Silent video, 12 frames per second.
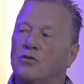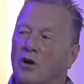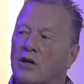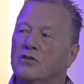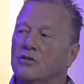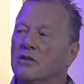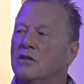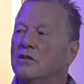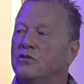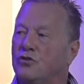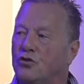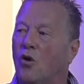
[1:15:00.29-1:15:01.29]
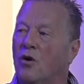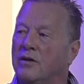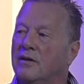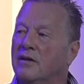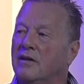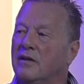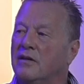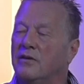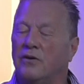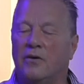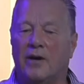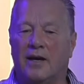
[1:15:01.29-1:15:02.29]
touch John.
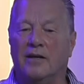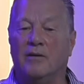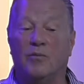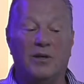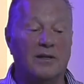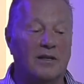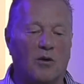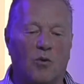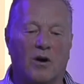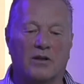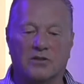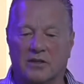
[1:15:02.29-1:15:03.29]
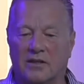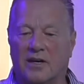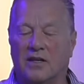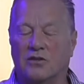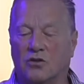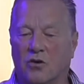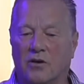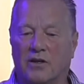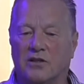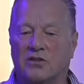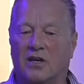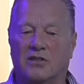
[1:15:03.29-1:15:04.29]
Now, anybody that works in that sort of
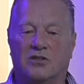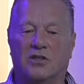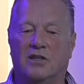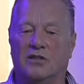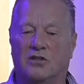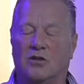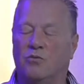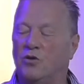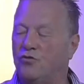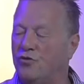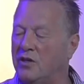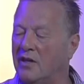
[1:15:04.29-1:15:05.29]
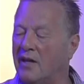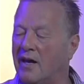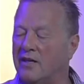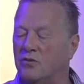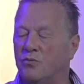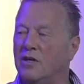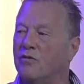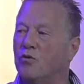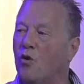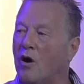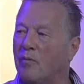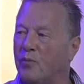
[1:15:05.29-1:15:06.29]
situation would realise we have
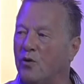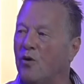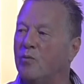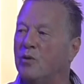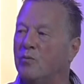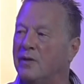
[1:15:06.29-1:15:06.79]
got a problem